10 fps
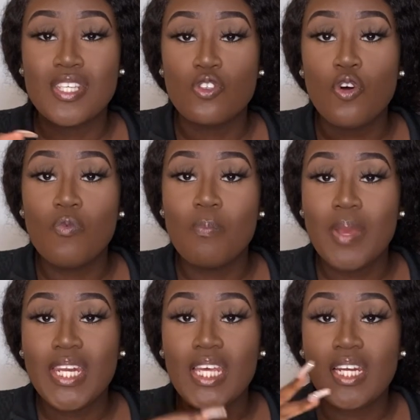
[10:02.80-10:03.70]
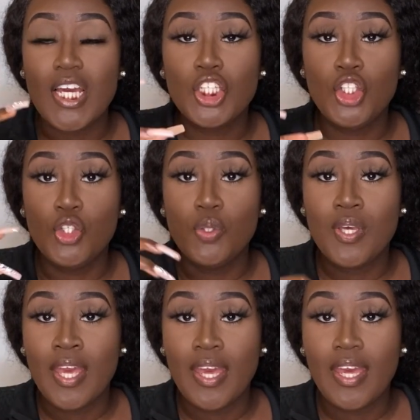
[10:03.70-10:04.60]
there's not many like
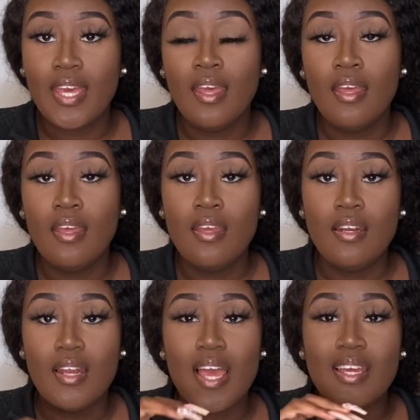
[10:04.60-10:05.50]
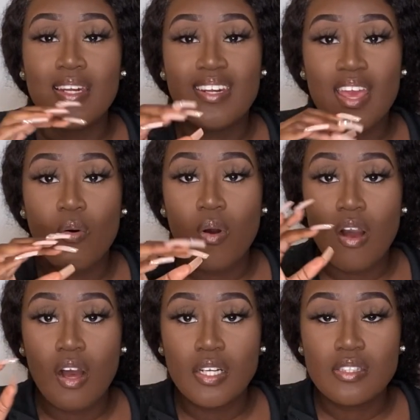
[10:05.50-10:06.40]
UK like nail
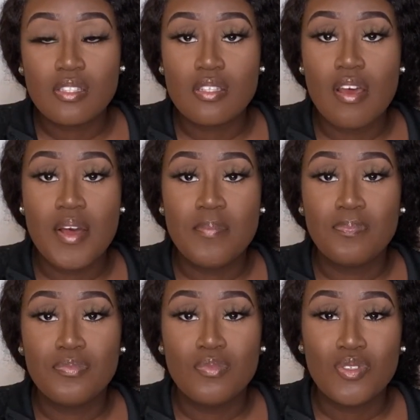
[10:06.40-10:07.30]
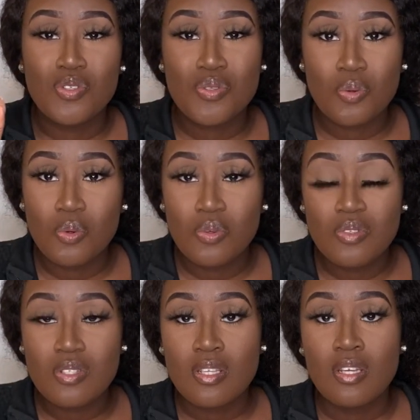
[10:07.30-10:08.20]
art
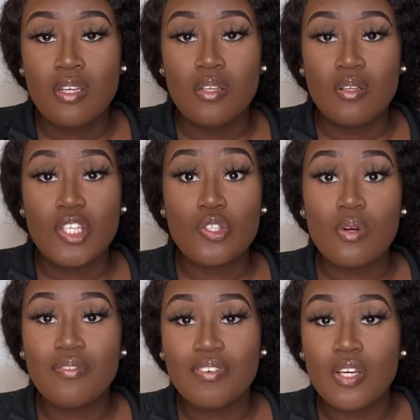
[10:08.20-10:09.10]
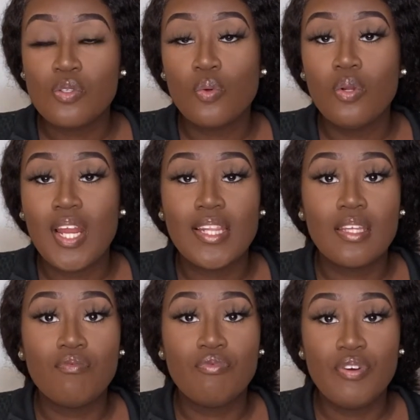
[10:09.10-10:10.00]
stores. it's so unfair because all like
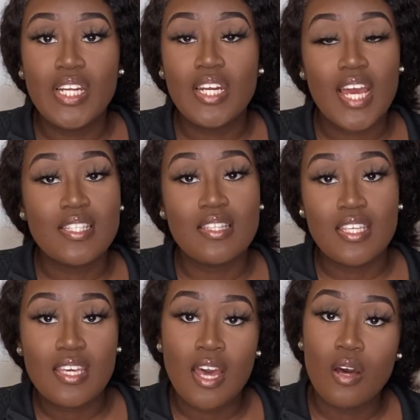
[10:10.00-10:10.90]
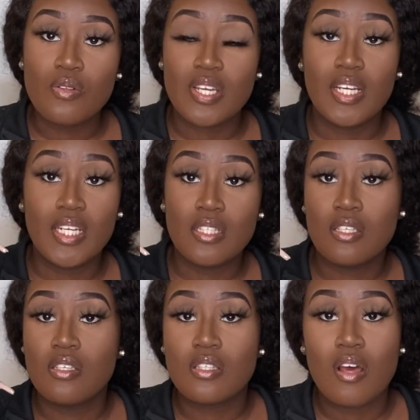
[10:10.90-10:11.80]
the really nice decals and
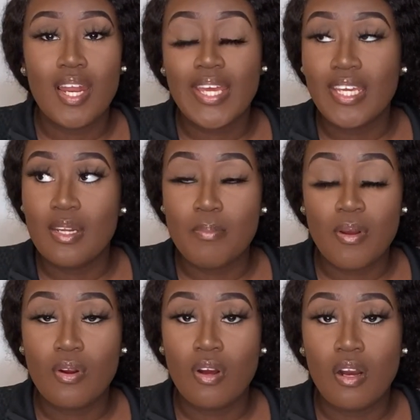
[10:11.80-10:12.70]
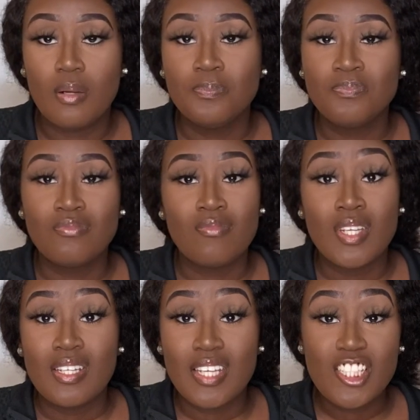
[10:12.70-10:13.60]
glitters are like in America.
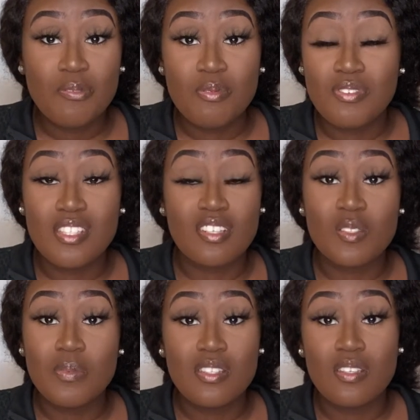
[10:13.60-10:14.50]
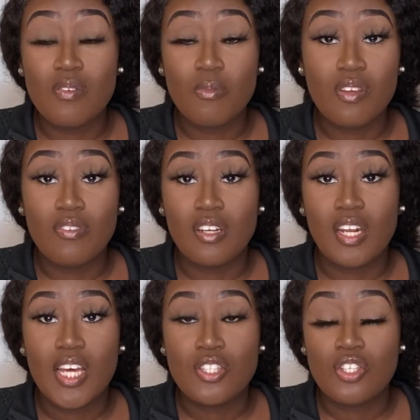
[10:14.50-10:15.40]
Their shipping fee is expensive, I'm not even gonna
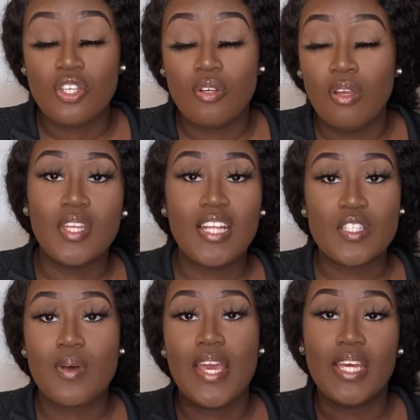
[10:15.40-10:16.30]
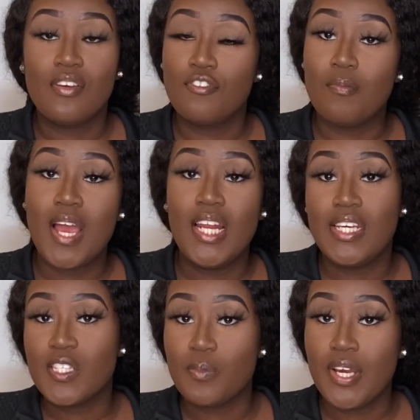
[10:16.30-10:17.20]
lie to you. That's why I get it from
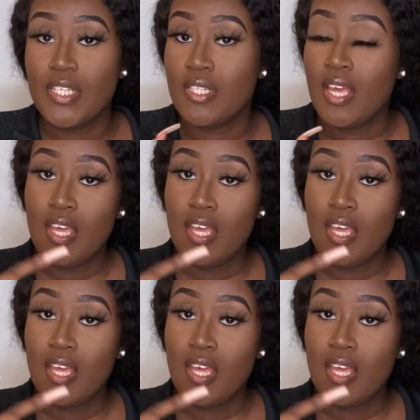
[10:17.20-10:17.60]
AliExpress